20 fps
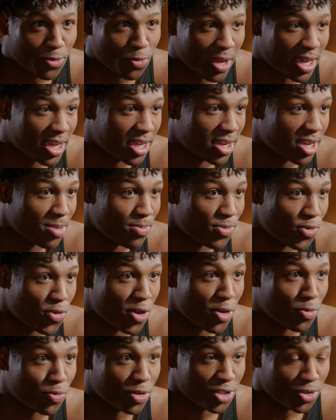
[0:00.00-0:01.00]
you waking up
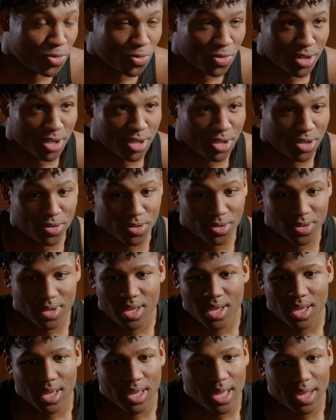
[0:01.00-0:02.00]
knowing what you want to do,
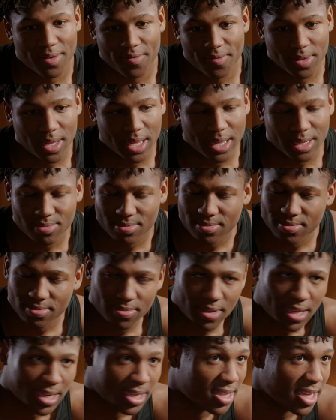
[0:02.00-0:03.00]
I feel like
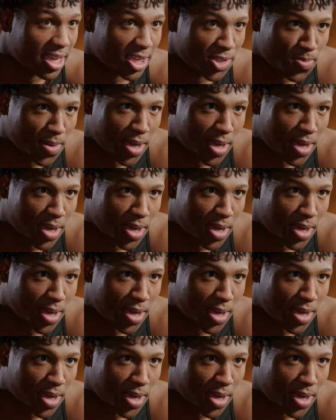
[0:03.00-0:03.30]
anything's